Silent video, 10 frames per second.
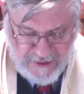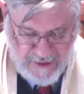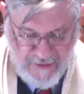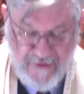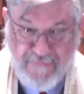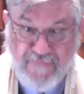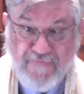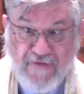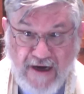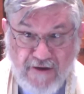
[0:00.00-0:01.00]
the
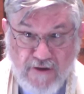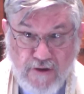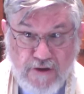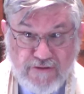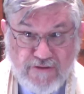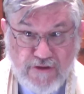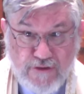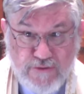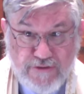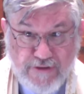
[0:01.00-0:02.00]
final
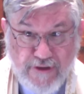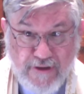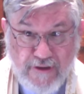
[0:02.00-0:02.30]
solution